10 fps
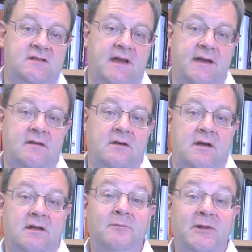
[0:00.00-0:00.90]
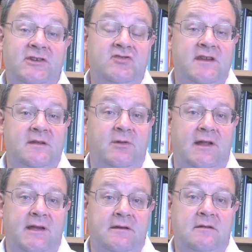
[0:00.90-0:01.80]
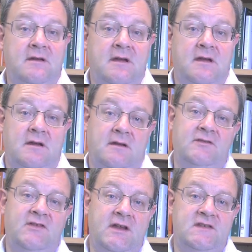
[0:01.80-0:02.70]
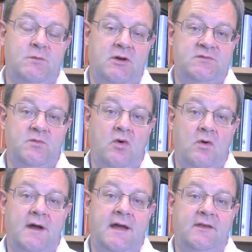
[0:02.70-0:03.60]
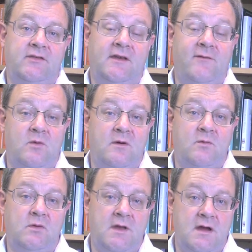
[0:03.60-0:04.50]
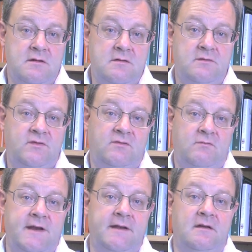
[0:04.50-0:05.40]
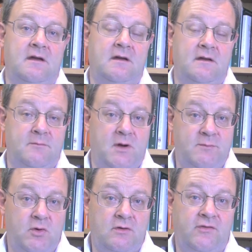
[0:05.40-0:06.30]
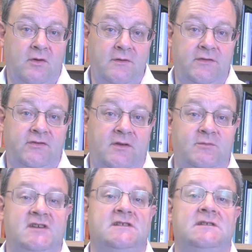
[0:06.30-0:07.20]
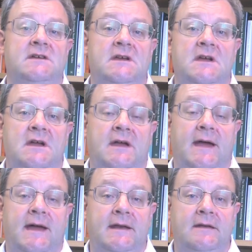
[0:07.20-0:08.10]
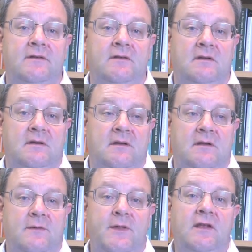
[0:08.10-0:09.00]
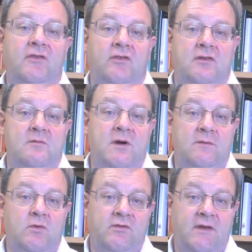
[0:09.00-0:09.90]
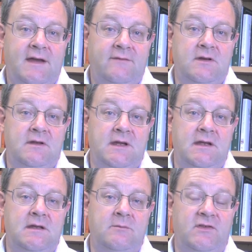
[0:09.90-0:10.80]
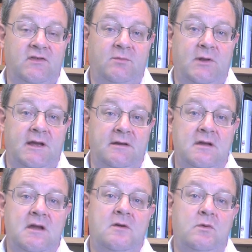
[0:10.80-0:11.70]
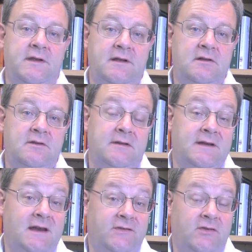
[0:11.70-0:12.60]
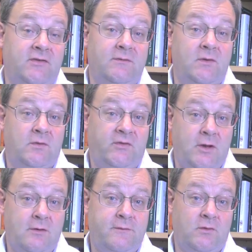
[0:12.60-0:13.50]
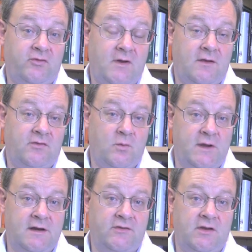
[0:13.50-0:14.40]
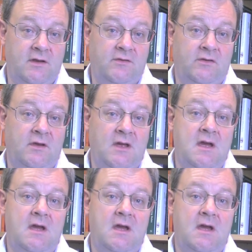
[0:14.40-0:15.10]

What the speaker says: to that, a complete trading plan contains much more, as everyone will know who's read my books on this subject, and things that you might want to have in a business plan would include analysis of yourself, your strengths and weaknesses,